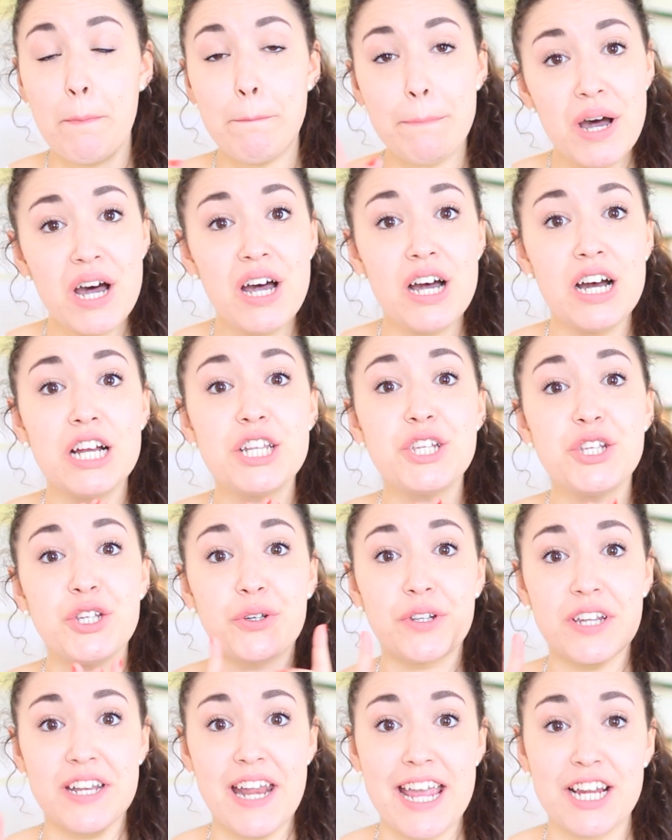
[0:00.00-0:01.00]
But
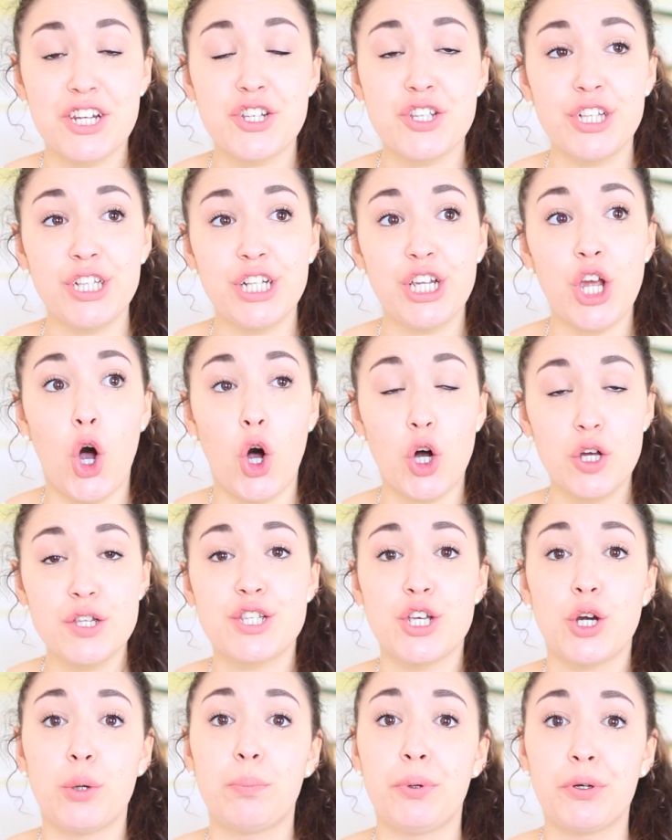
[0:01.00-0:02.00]
you can actually
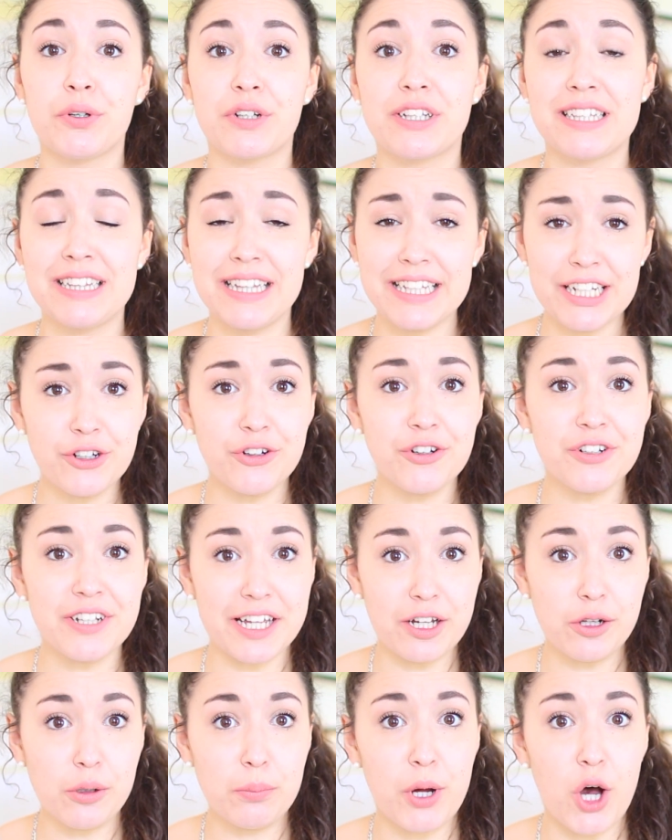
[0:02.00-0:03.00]
also put clear
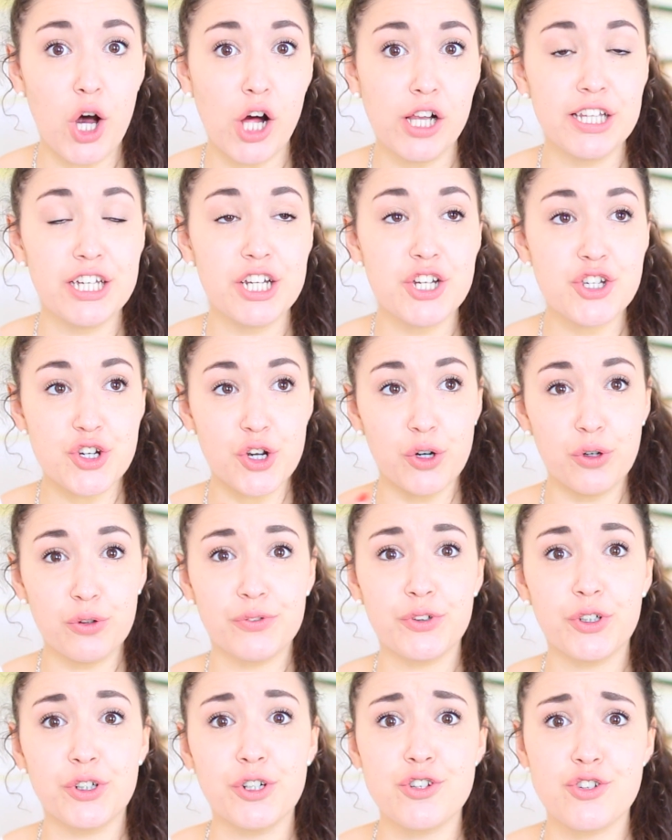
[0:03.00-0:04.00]
nail polish
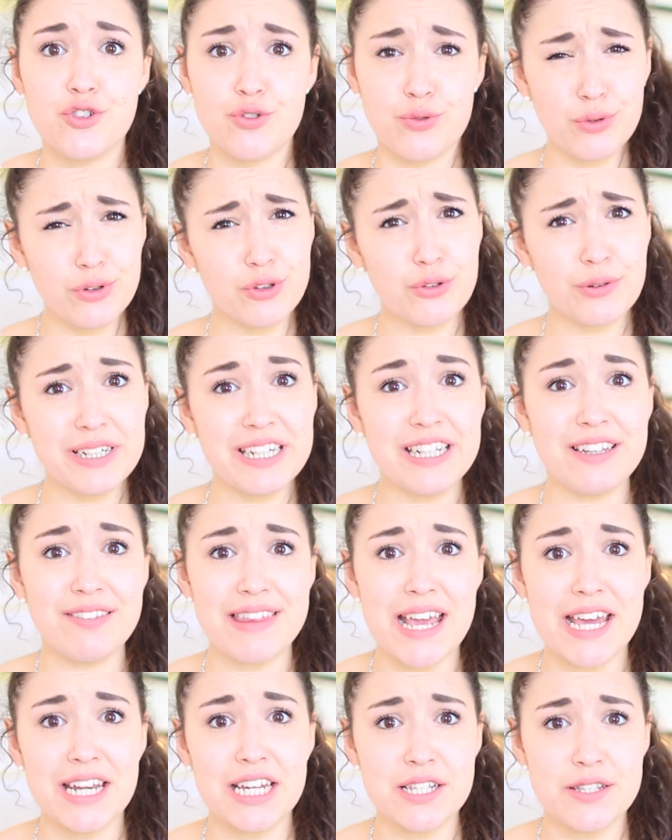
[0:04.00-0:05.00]
over jewelry
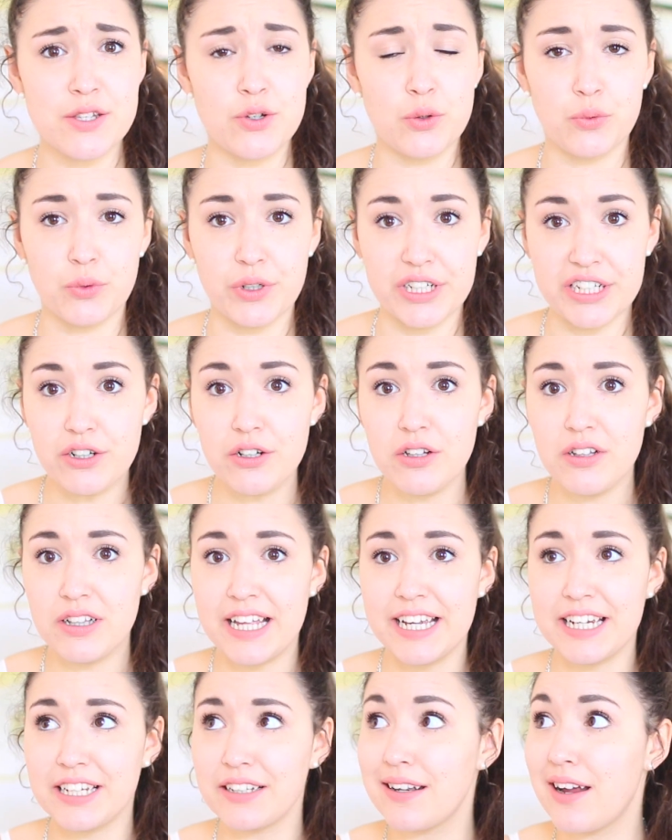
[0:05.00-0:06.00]
that isn't real,
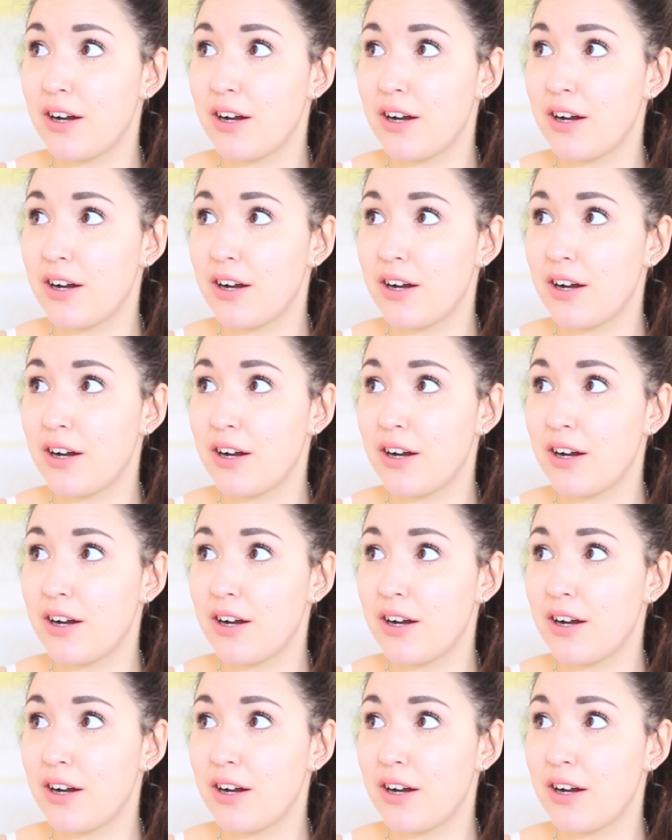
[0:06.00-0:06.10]
like